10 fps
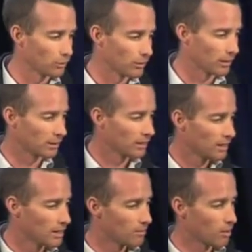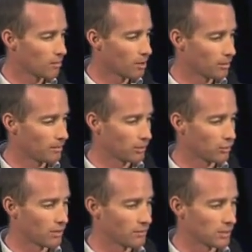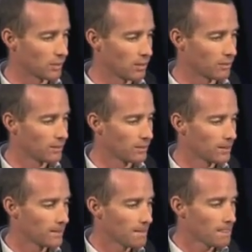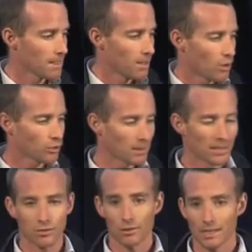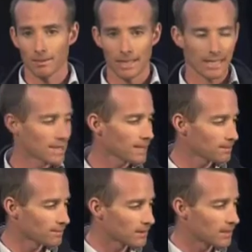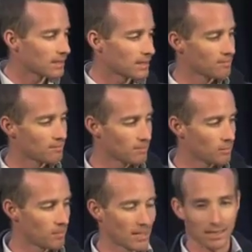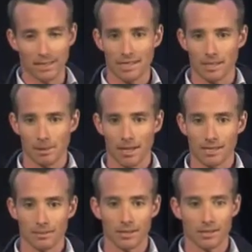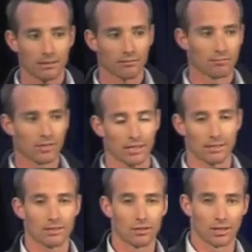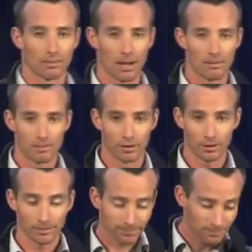all doing, mobile, big driver as well. Ultimately, it's reasonably easy. Basically, get some customers. It's like doing an apartment building.